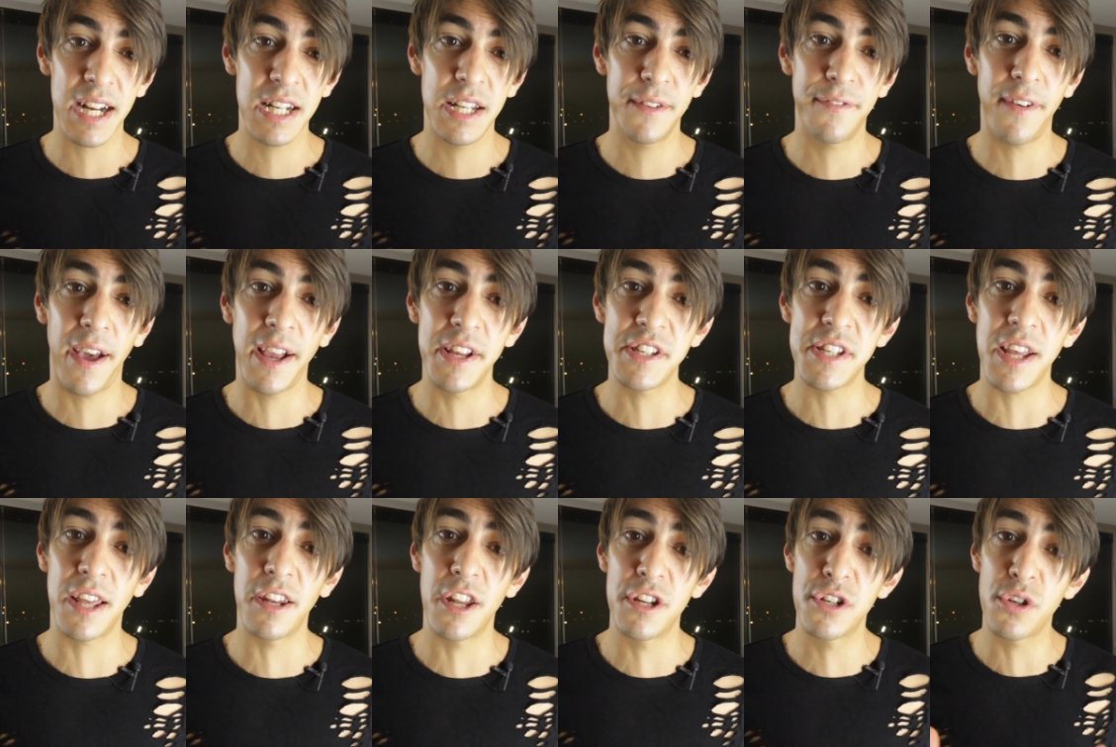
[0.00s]

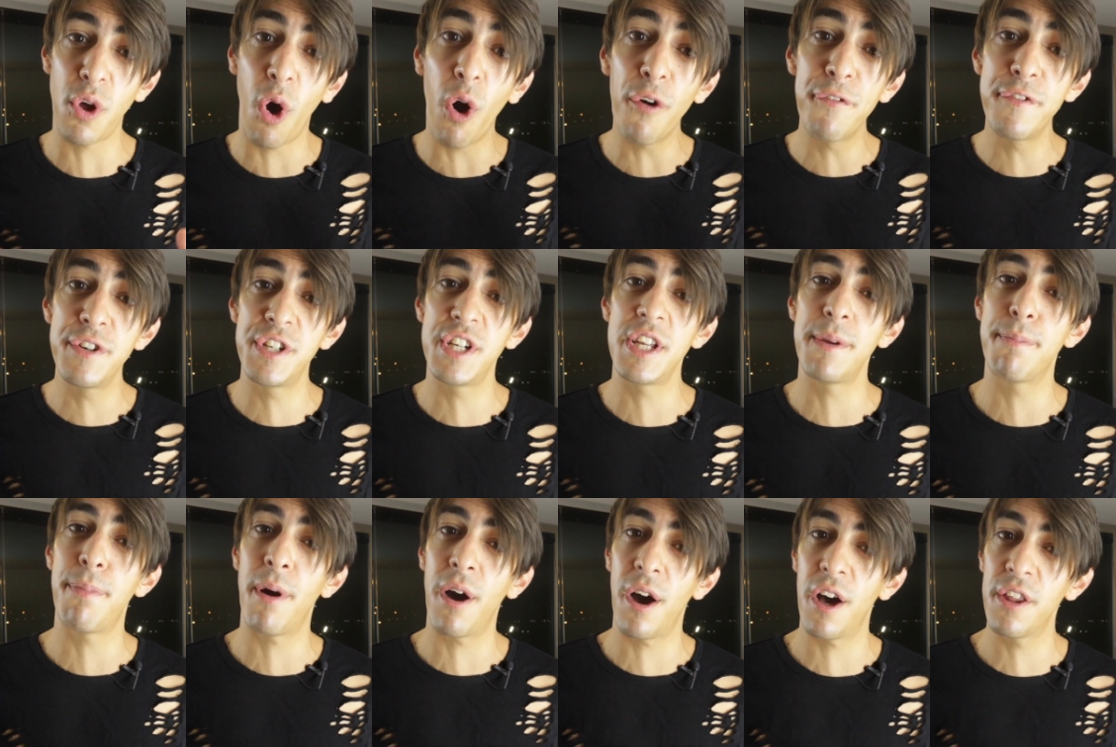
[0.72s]
activates an
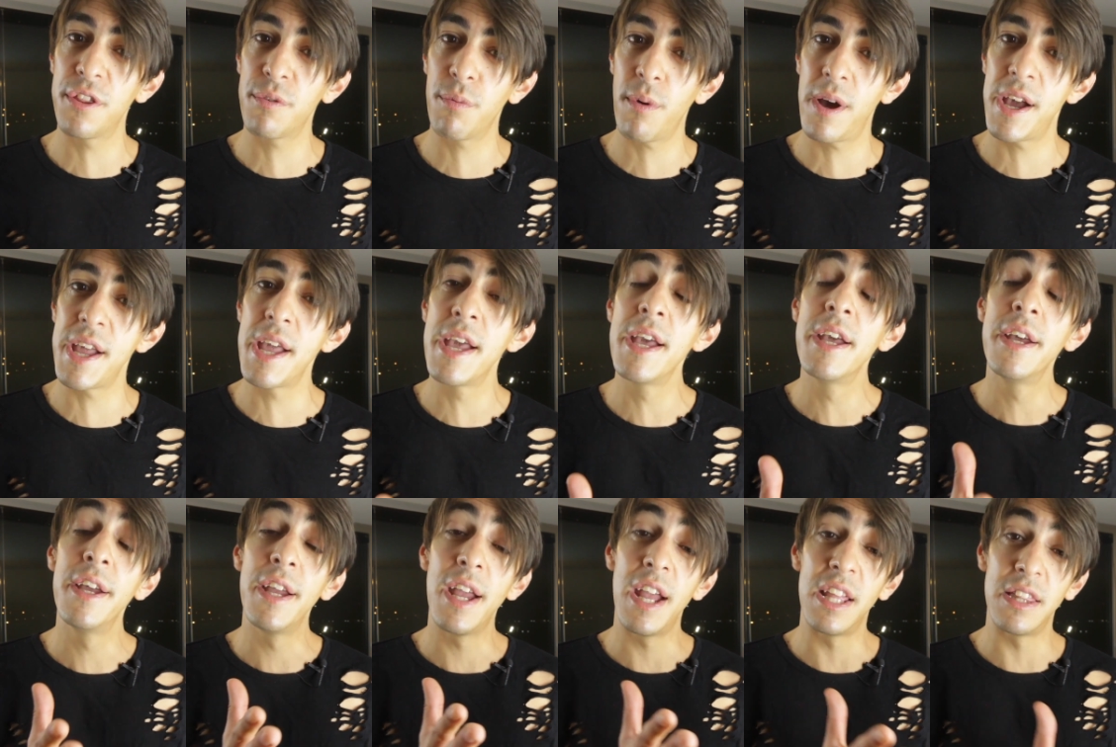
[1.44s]
autophagy pathway
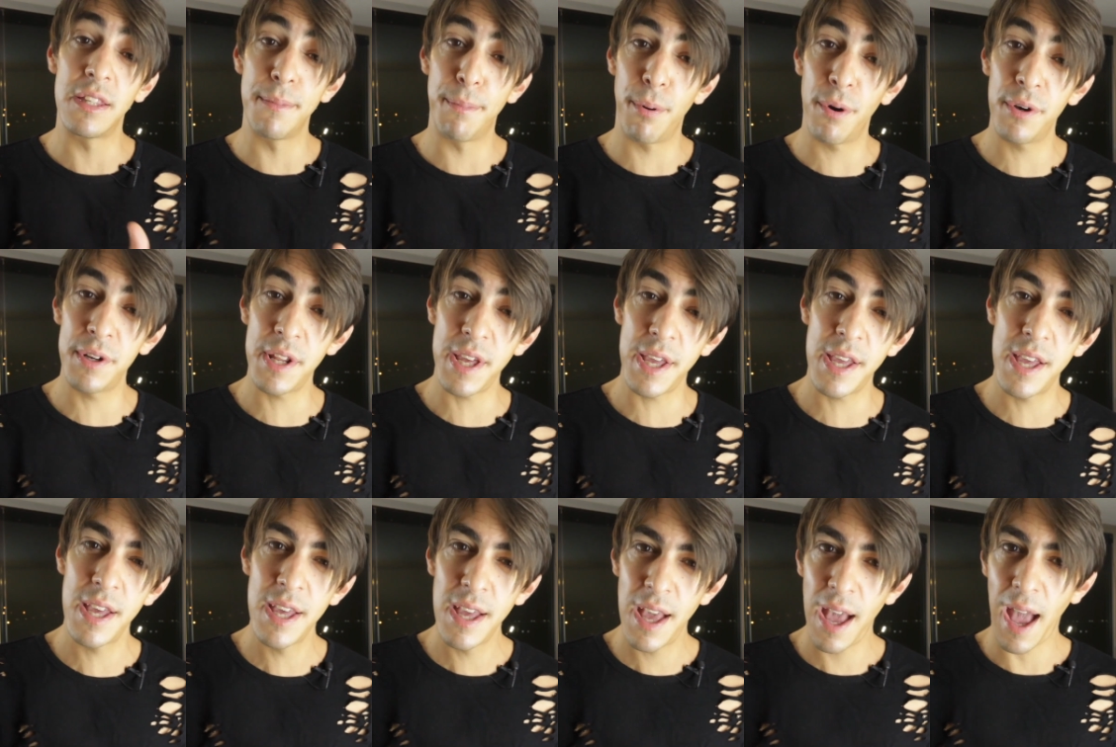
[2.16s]
in the
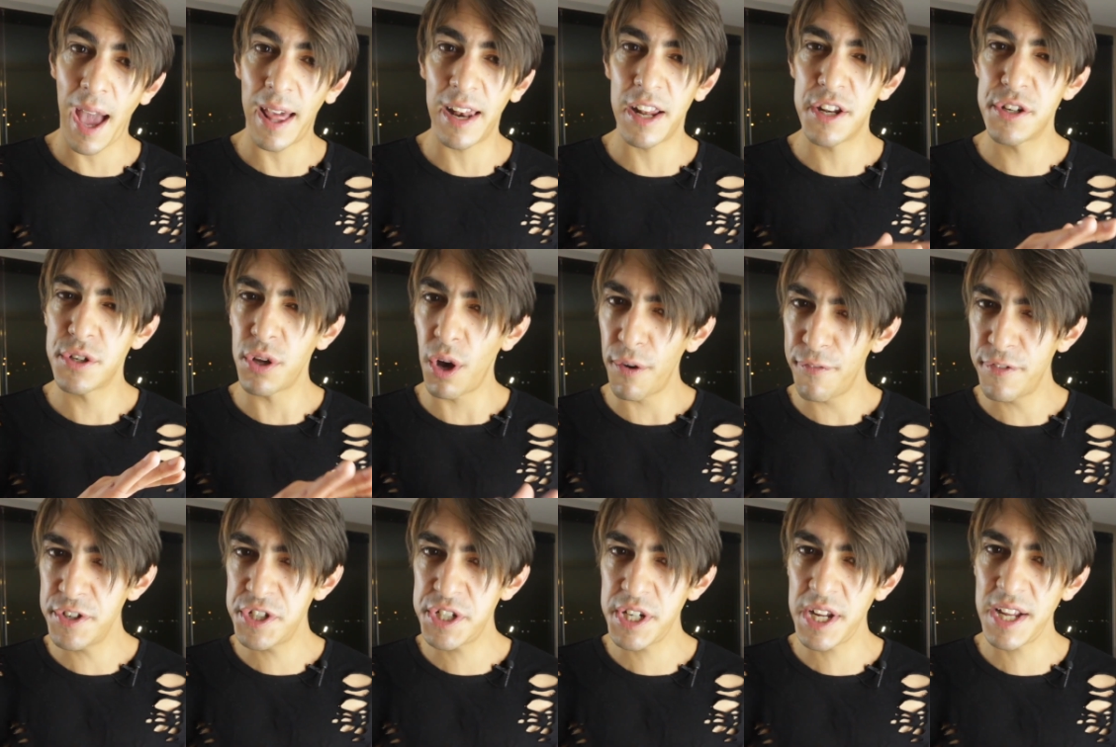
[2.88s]
body. And
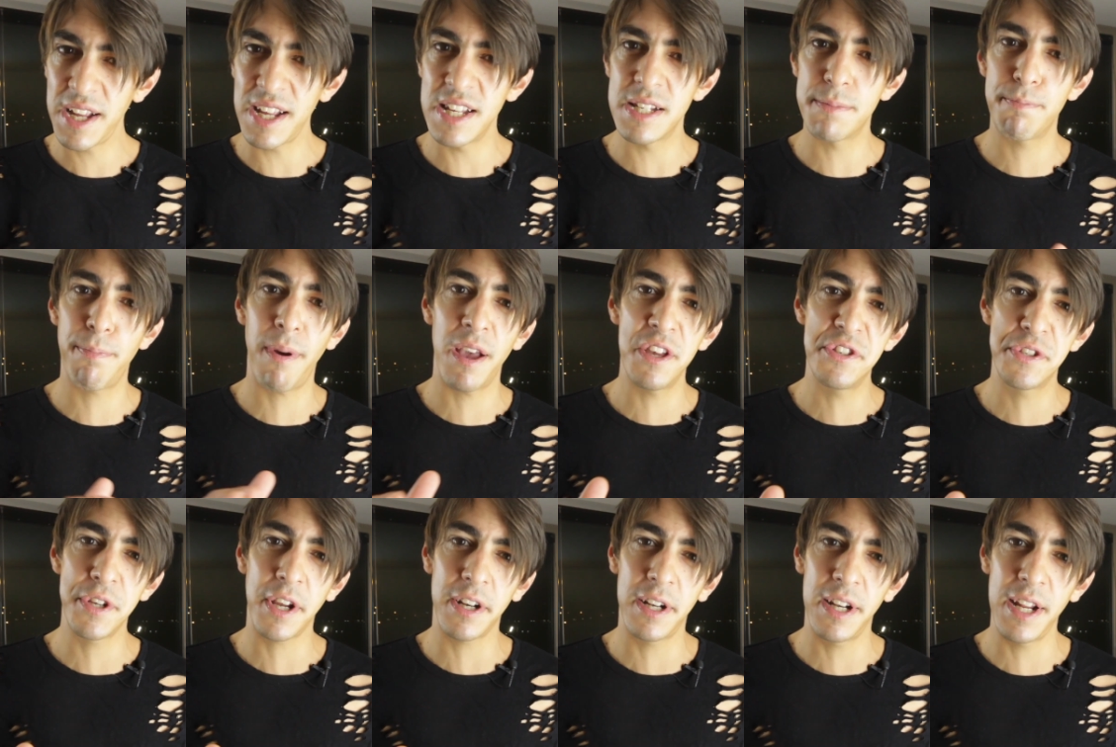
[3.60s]
autophagy is
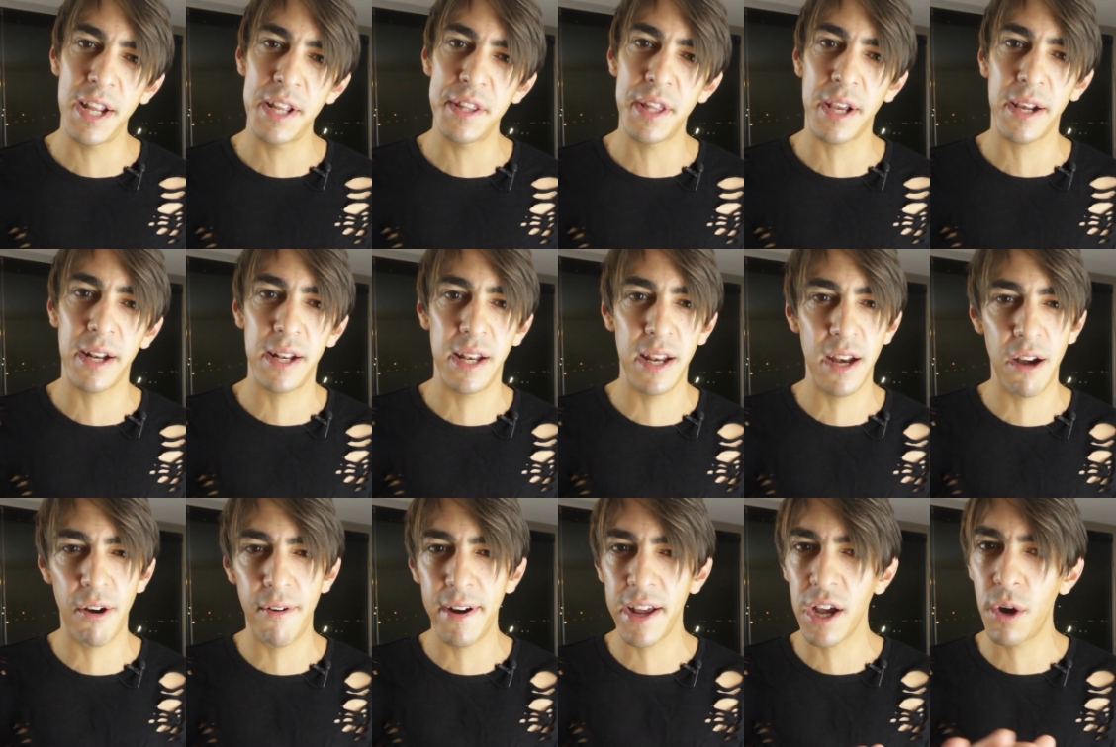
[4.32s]
basically the
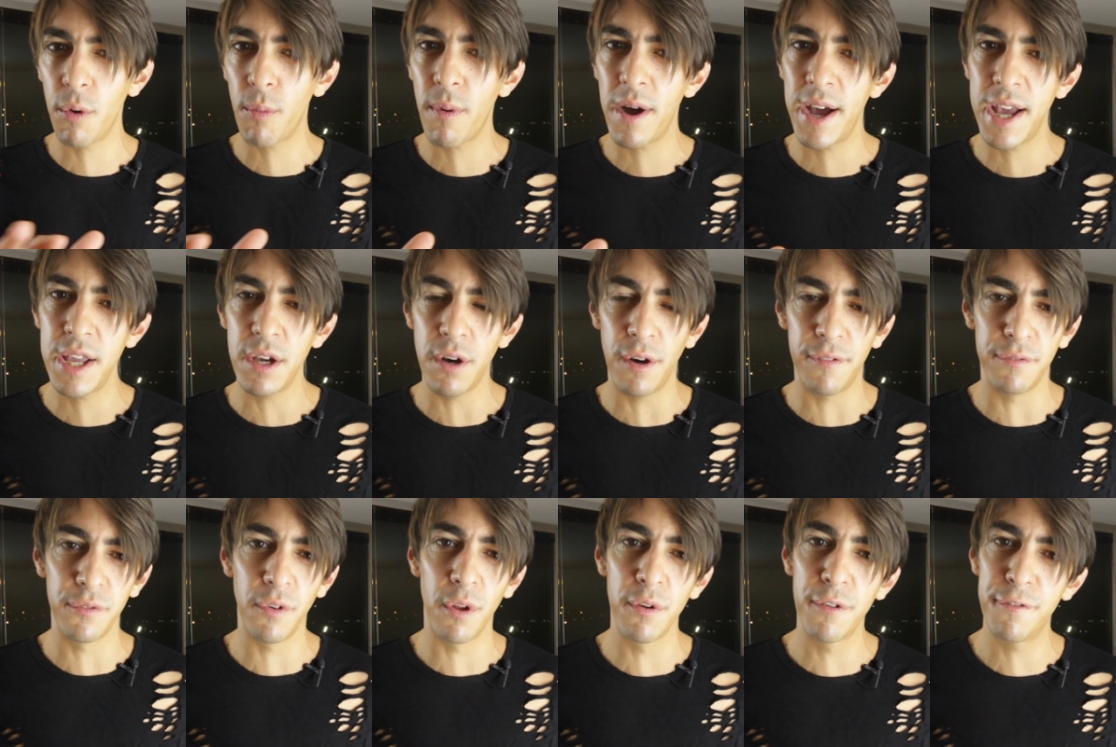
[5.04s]
clearing away
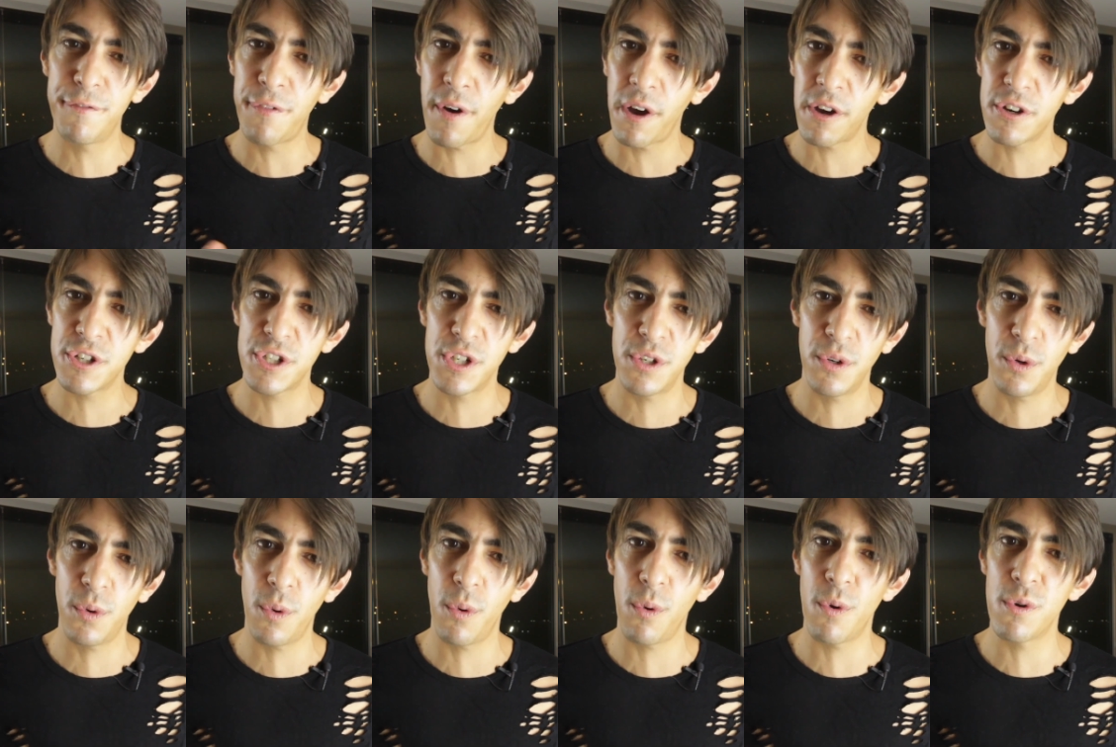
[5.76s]
of
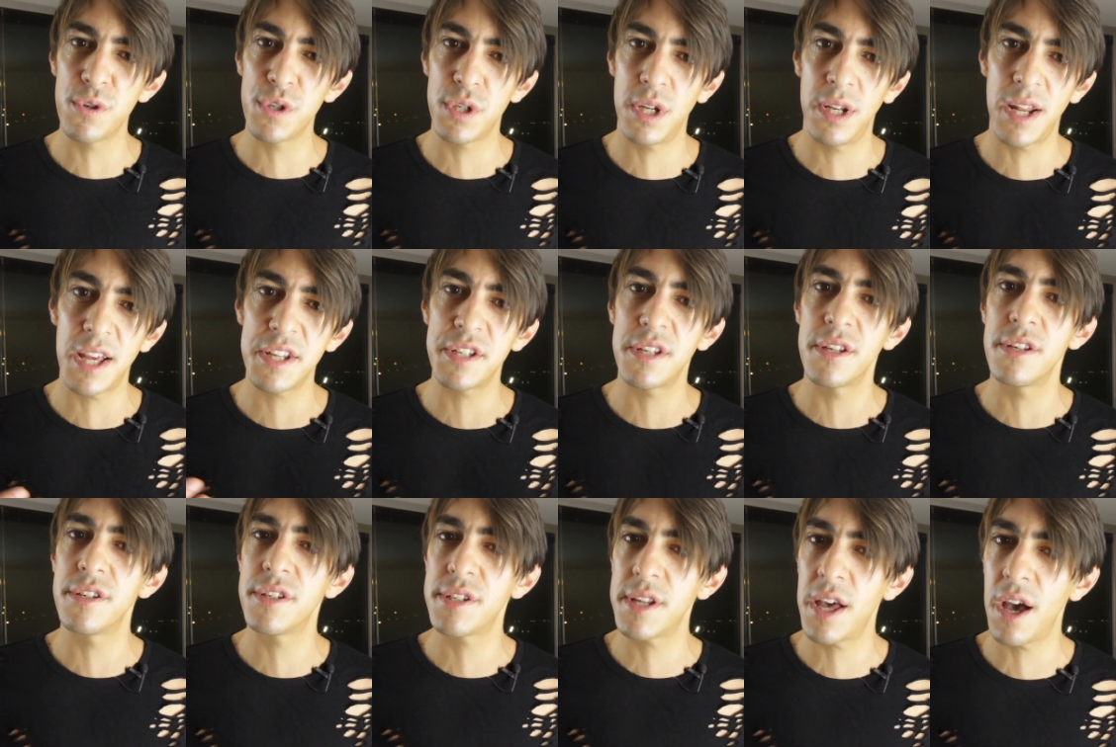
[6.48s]
non-functional or
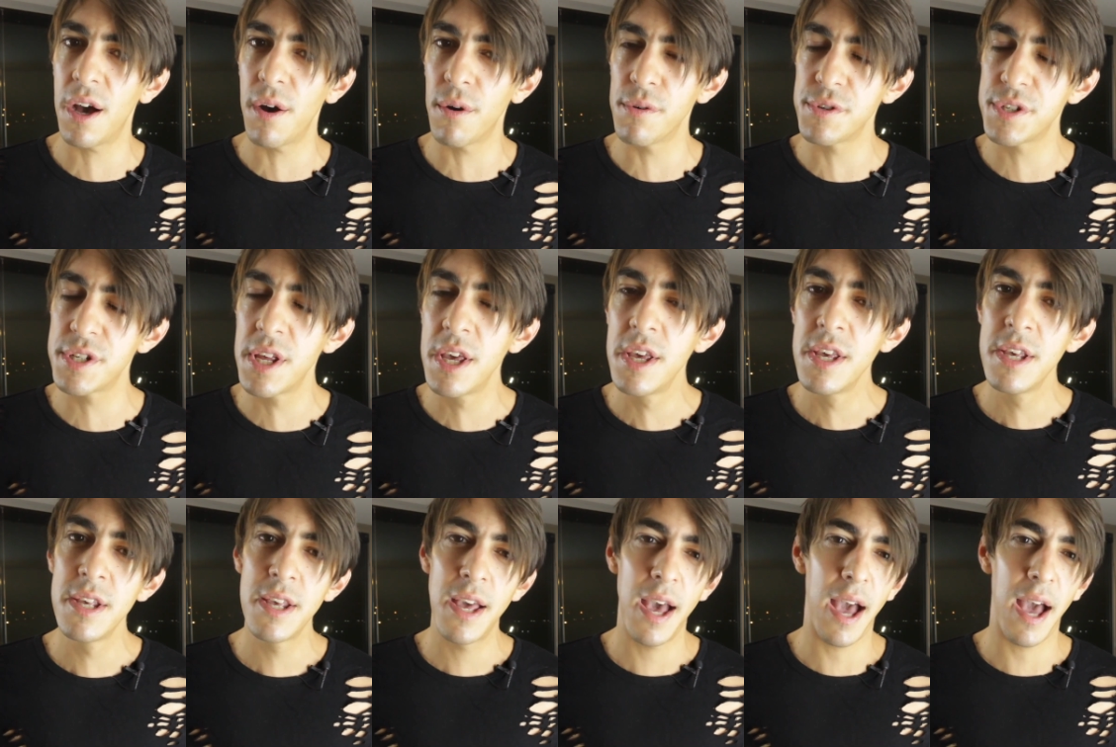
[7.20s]
senescent cells.